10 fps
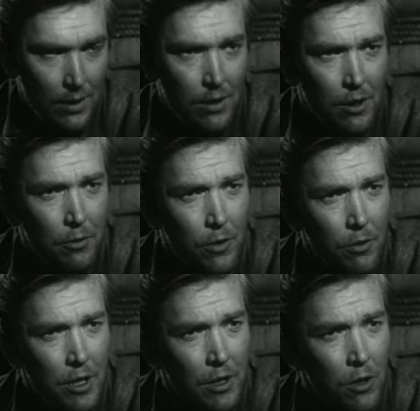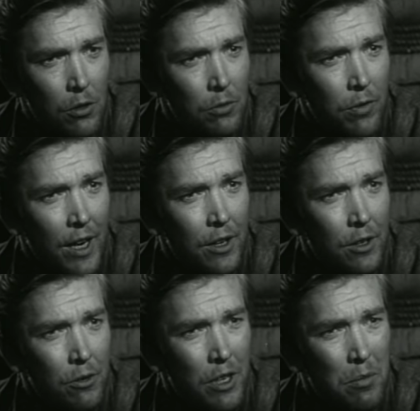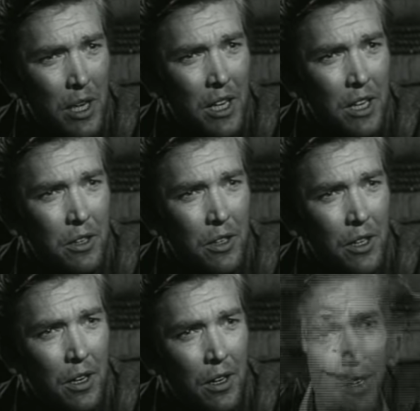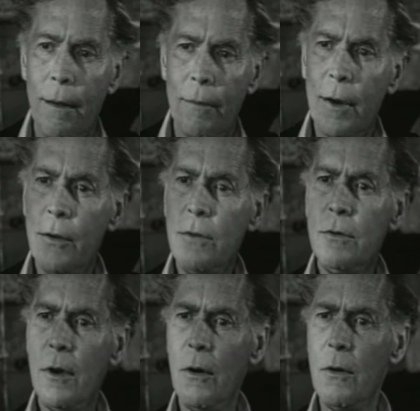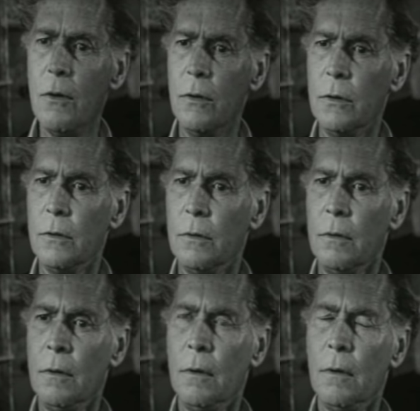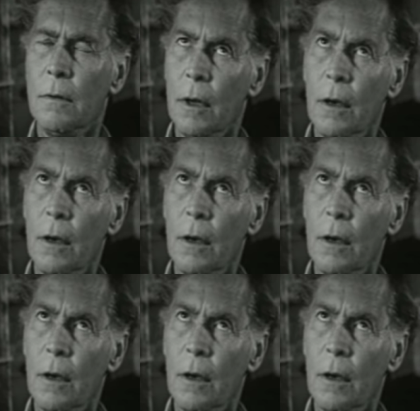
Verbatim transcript: can a phony gold finder do anybody any good? Well, who knows? The